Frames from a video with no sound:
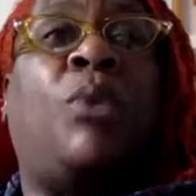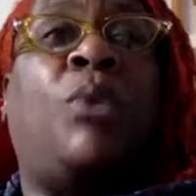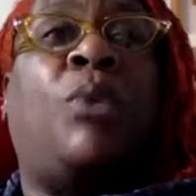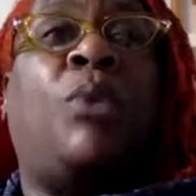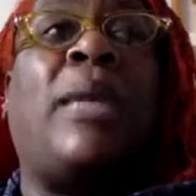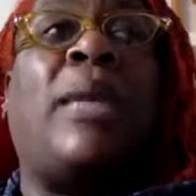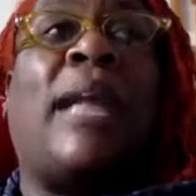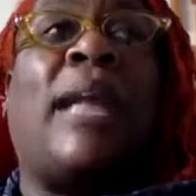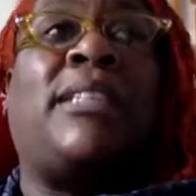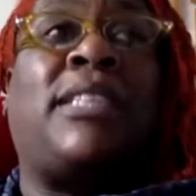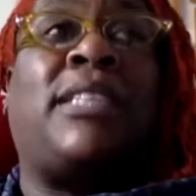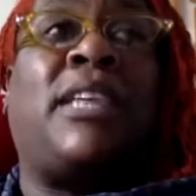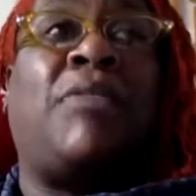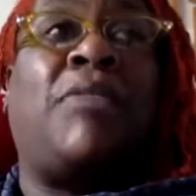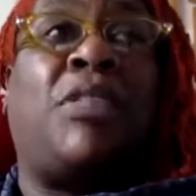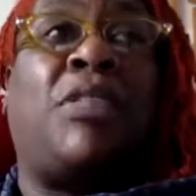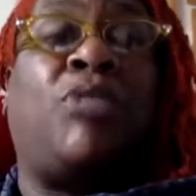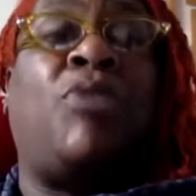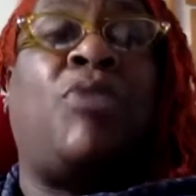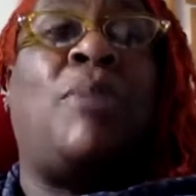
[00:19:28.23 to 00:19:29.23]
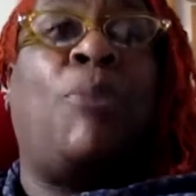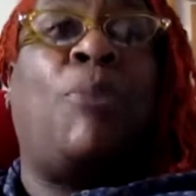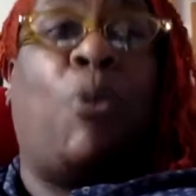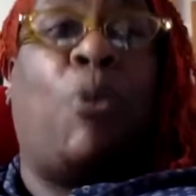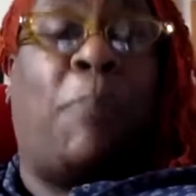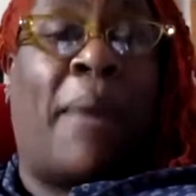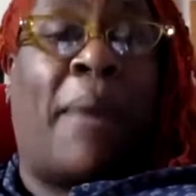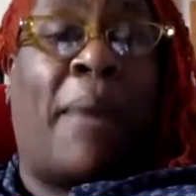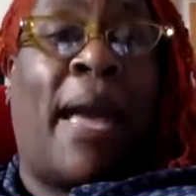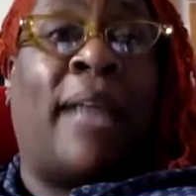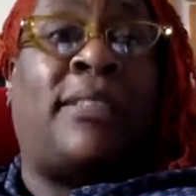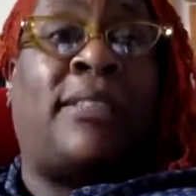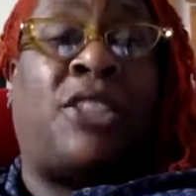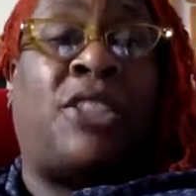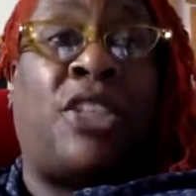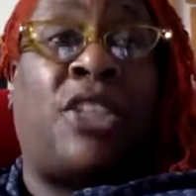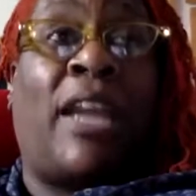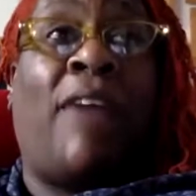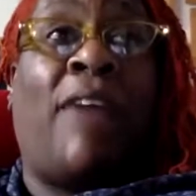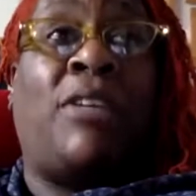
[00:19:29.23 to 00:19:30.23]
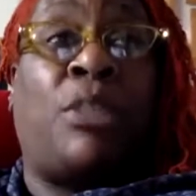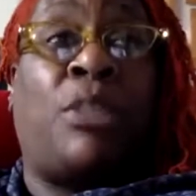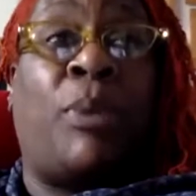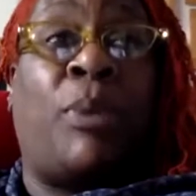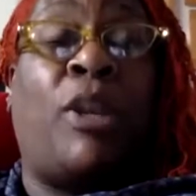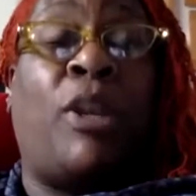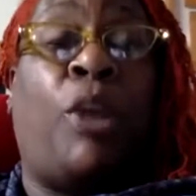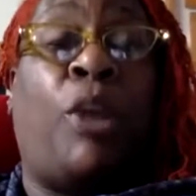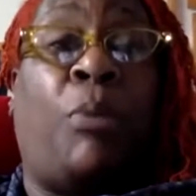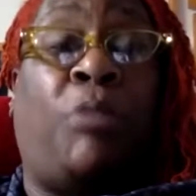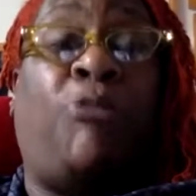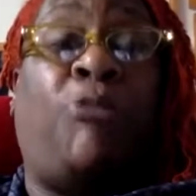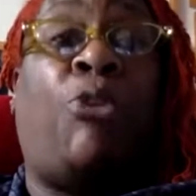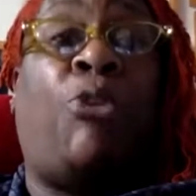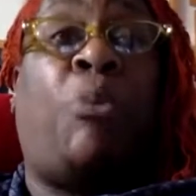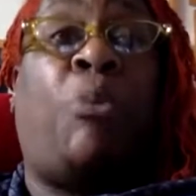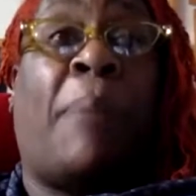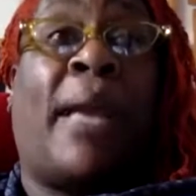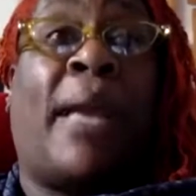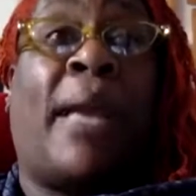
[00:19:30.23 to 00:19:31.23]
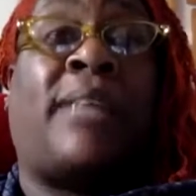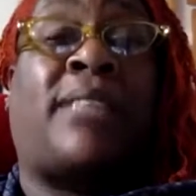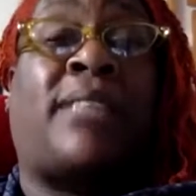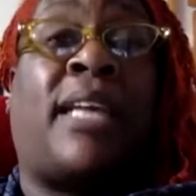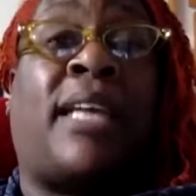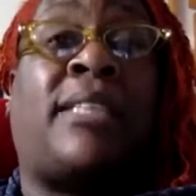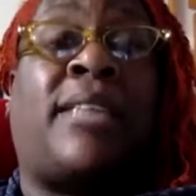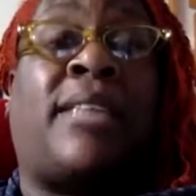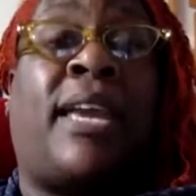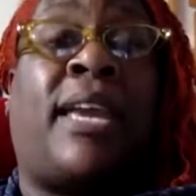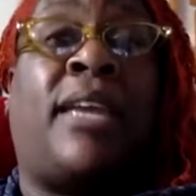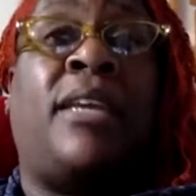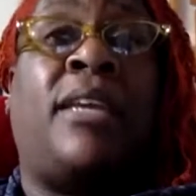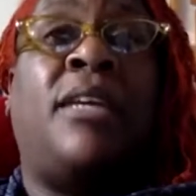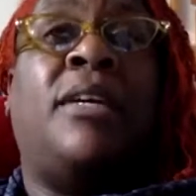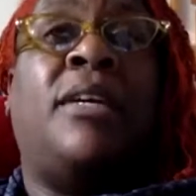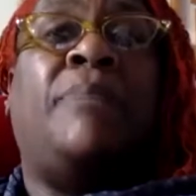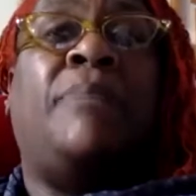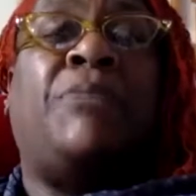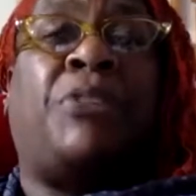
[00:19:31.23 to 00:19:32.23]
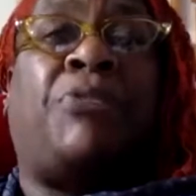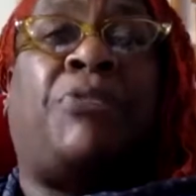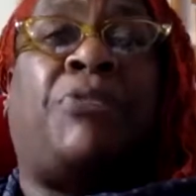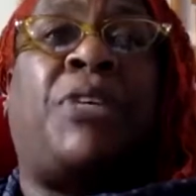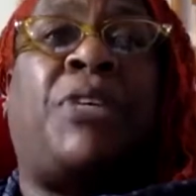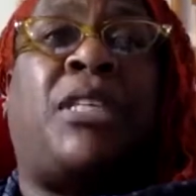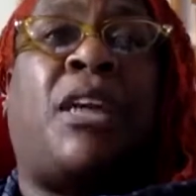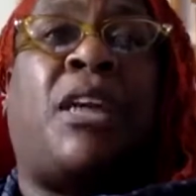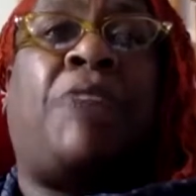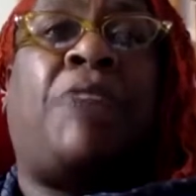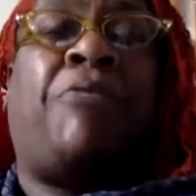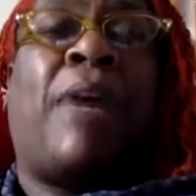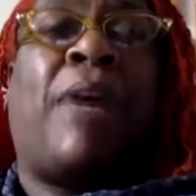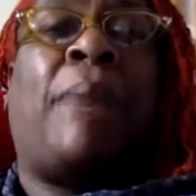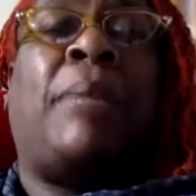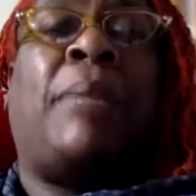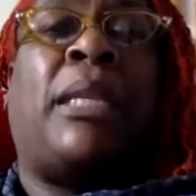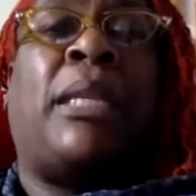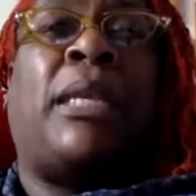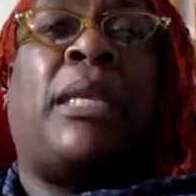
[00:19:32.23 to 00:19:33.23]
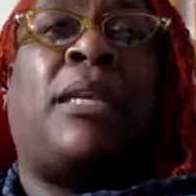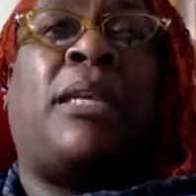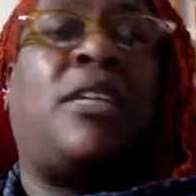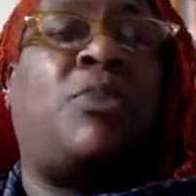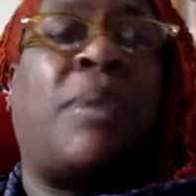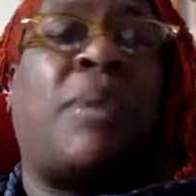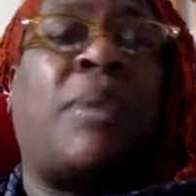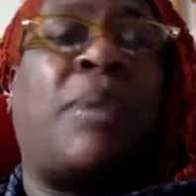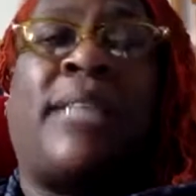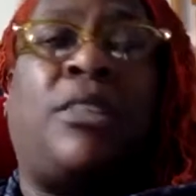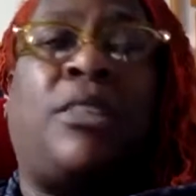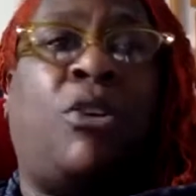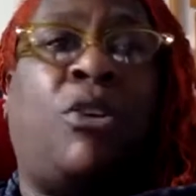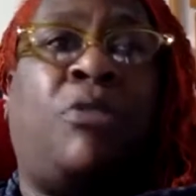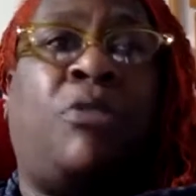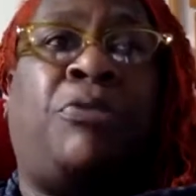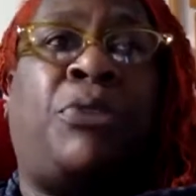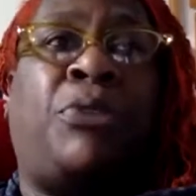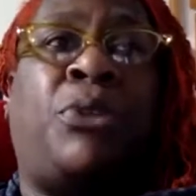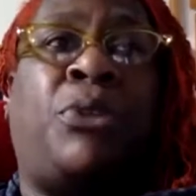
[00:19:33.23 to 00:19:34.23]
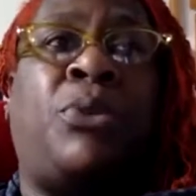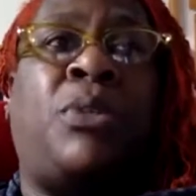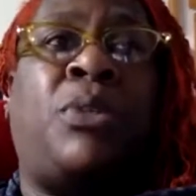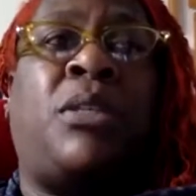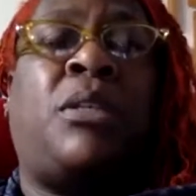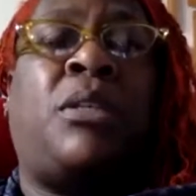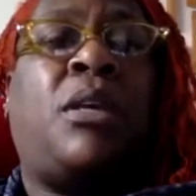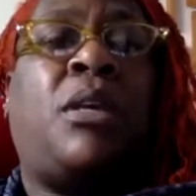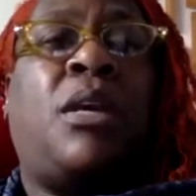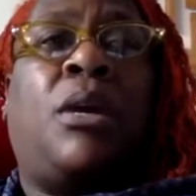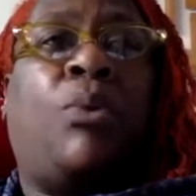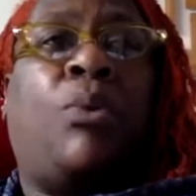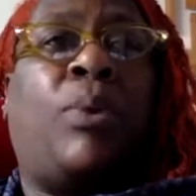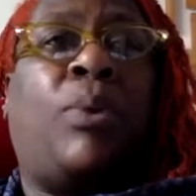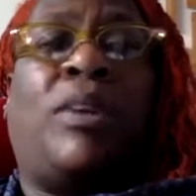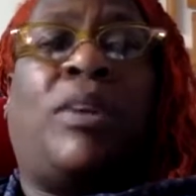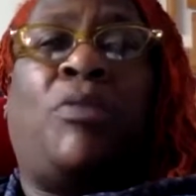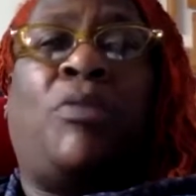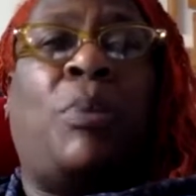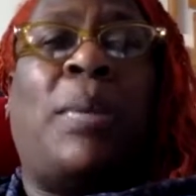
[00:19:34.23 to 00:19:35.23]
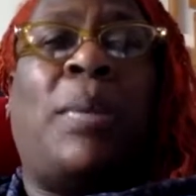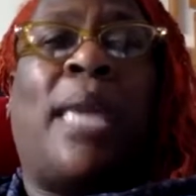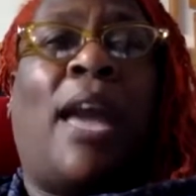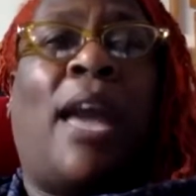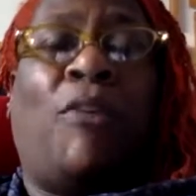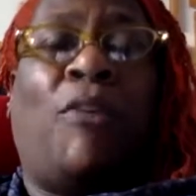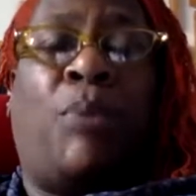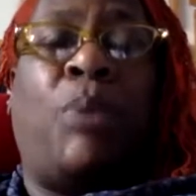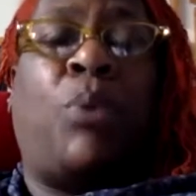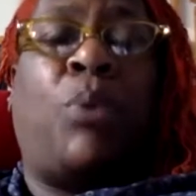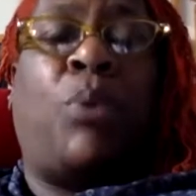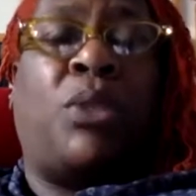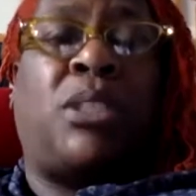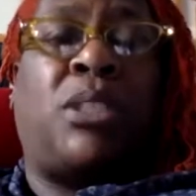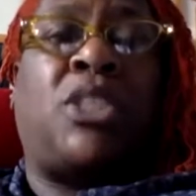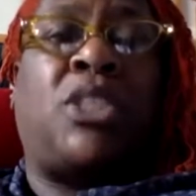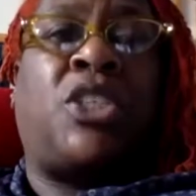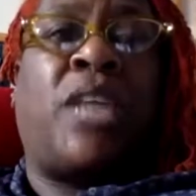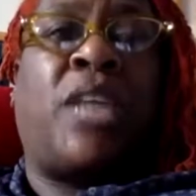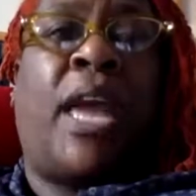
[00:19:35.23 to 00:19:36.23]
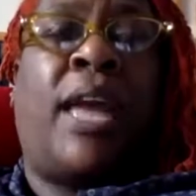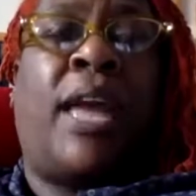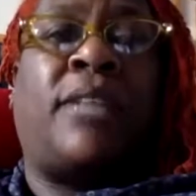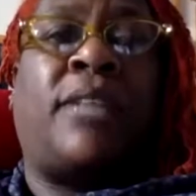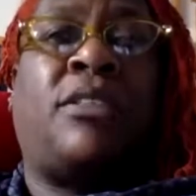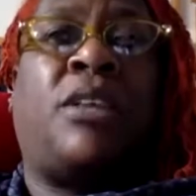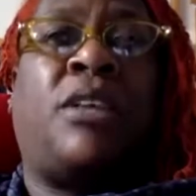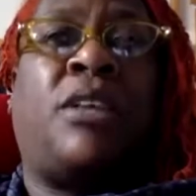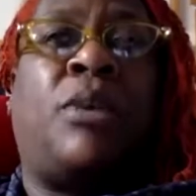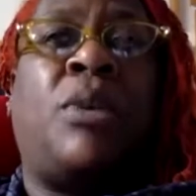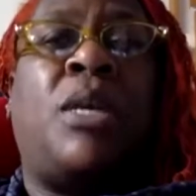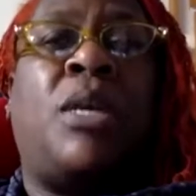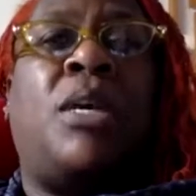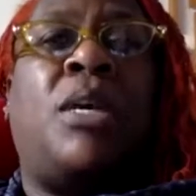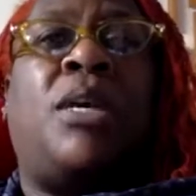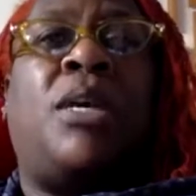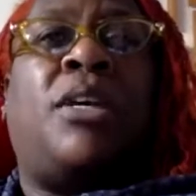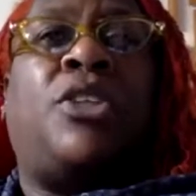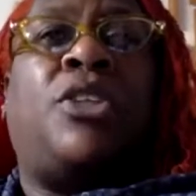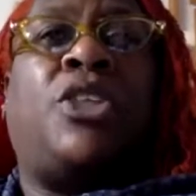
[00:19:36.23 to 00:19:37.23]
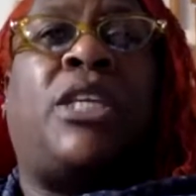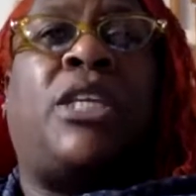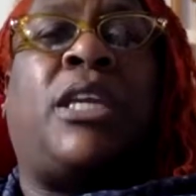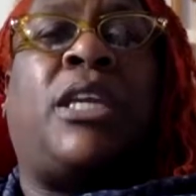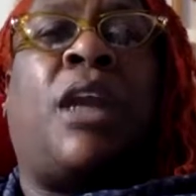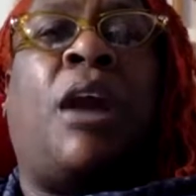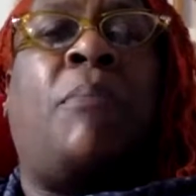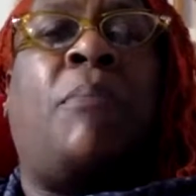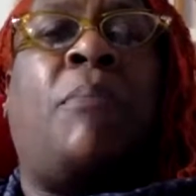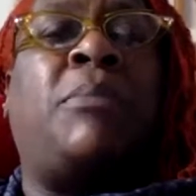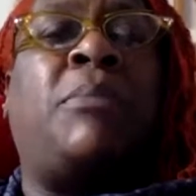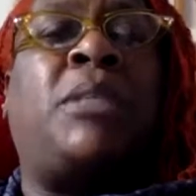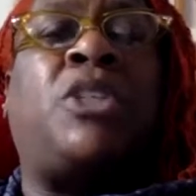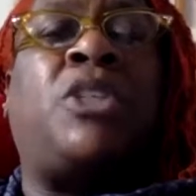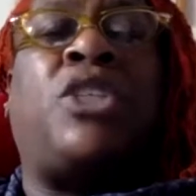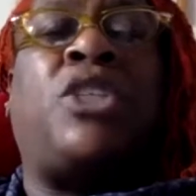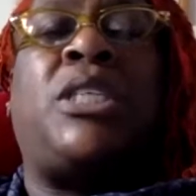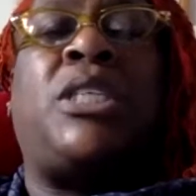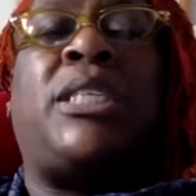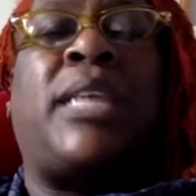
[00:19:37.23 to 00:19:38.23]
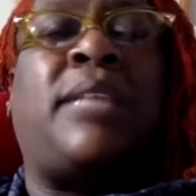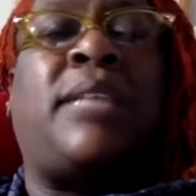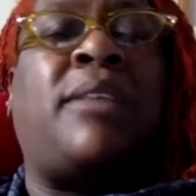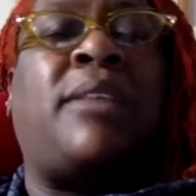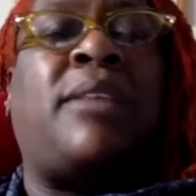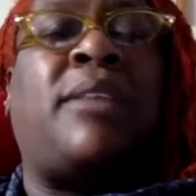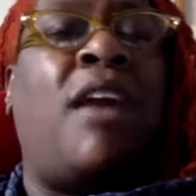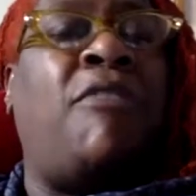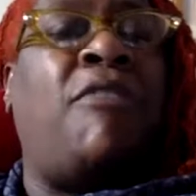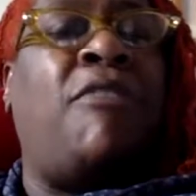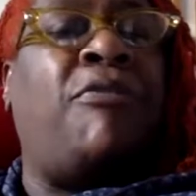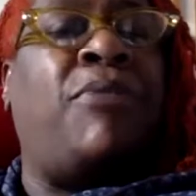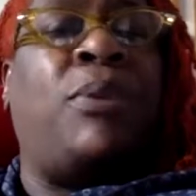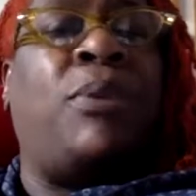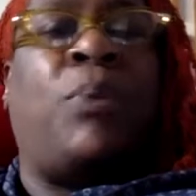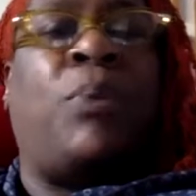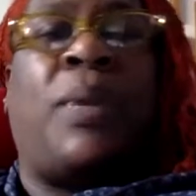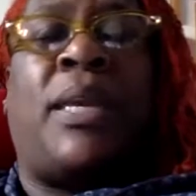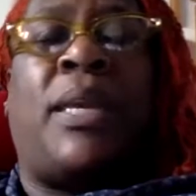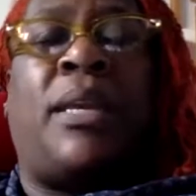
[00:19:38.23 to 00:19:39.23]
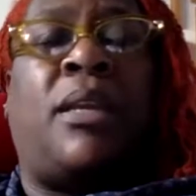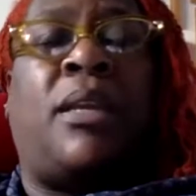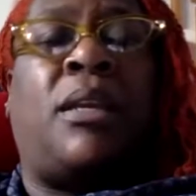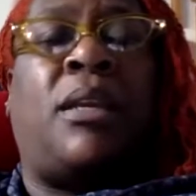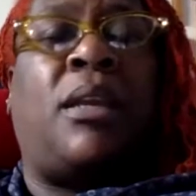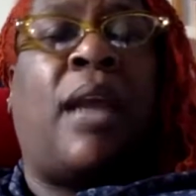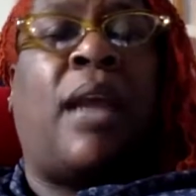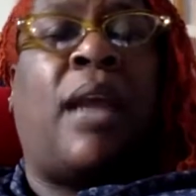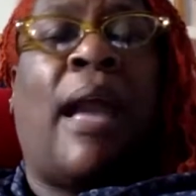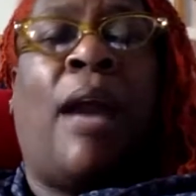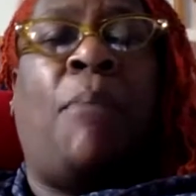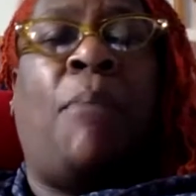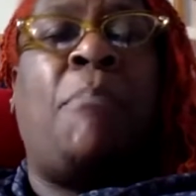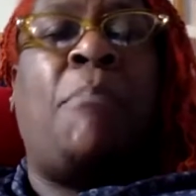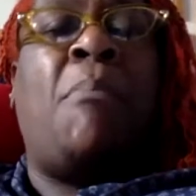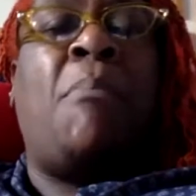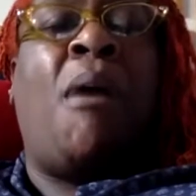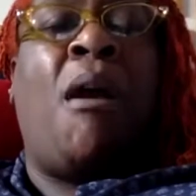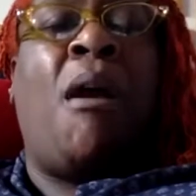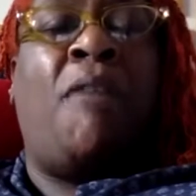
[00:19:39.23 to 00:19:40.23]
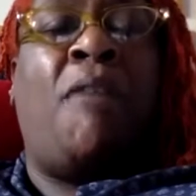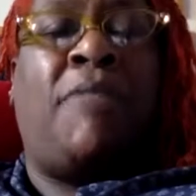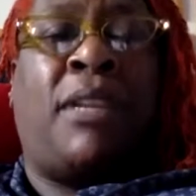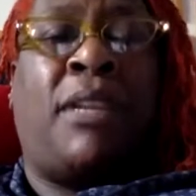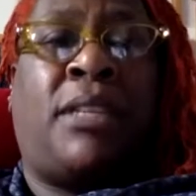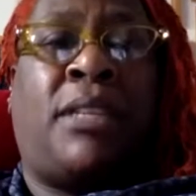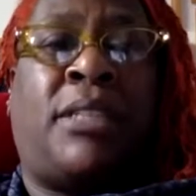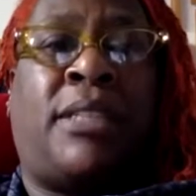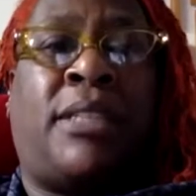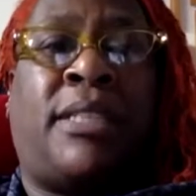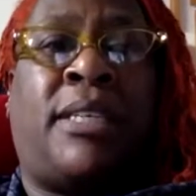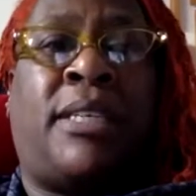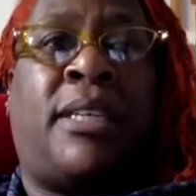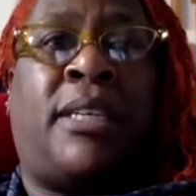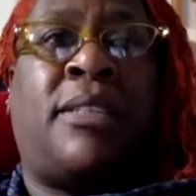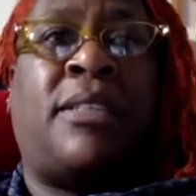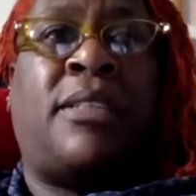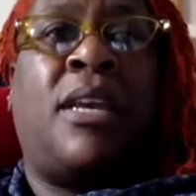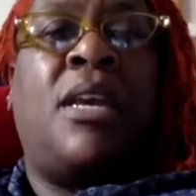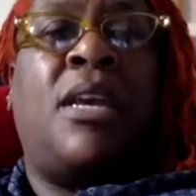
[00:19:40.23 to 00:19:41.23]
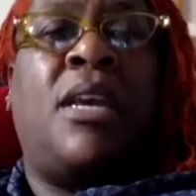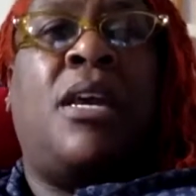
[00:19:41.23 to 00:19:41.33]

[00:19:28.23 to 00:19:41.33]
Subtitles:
We had to give her 3 more bags. She went home with 4 bags that day to feed her family, because we had a lot of food and whatever we have, we want to share. So she comes and she says every week how marvelous it is.